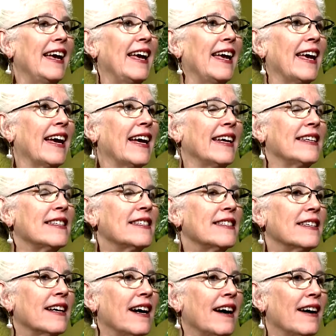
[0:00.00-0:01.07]
and
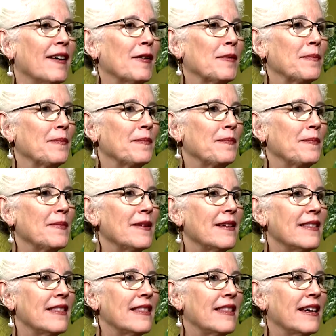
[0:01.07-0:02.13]
um,
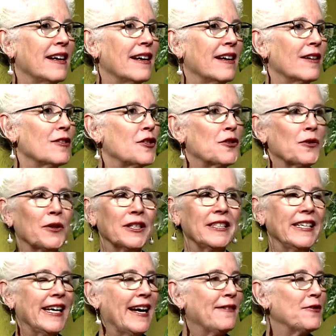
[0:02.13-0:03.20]
there
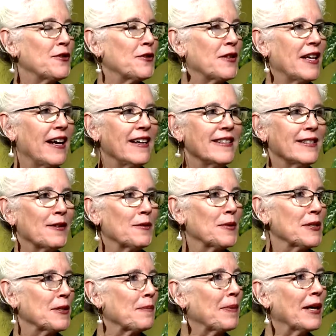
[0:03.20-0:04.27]
shortly after that there
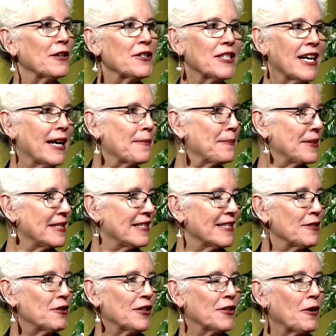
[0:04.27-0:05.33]
was a part-time
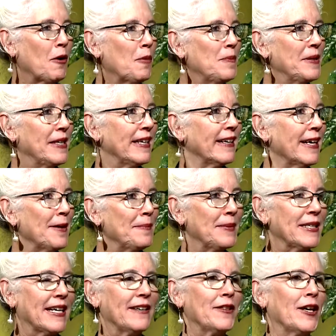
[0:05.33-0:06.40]
position opening up
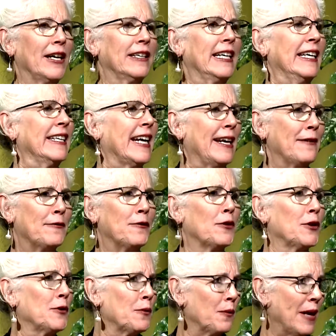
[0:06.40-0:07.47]
and i thought can i
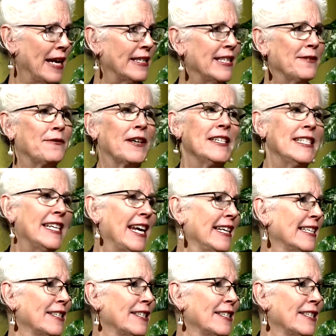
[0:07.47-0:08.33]
afford rent if i take